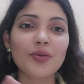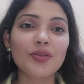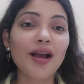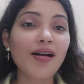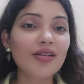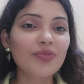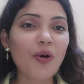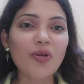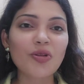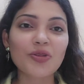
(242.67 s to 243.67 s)
those dark
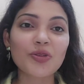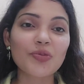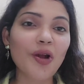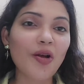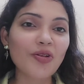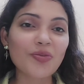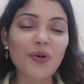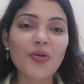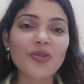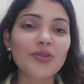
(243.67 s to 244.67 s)
spots, those brown
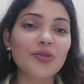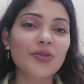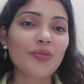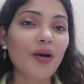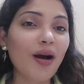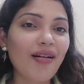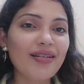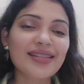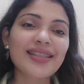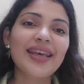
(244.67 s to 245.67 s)
spots, those
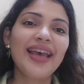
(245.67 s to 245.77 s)
marks